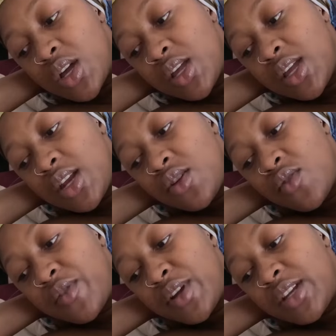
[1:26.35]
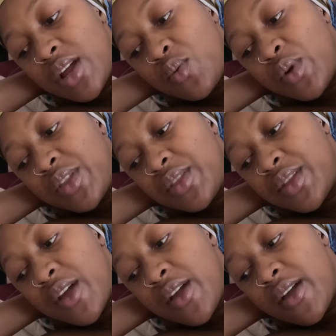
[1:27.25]
get it over and done with
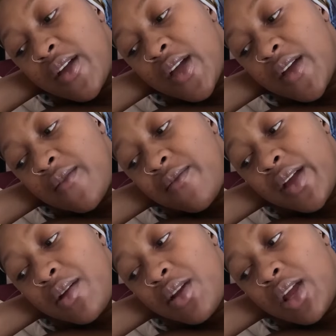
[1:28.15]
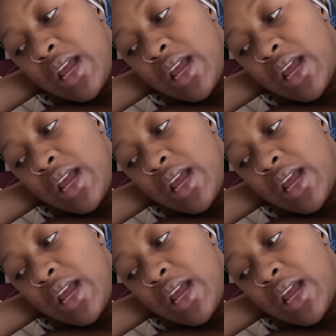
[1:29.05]
very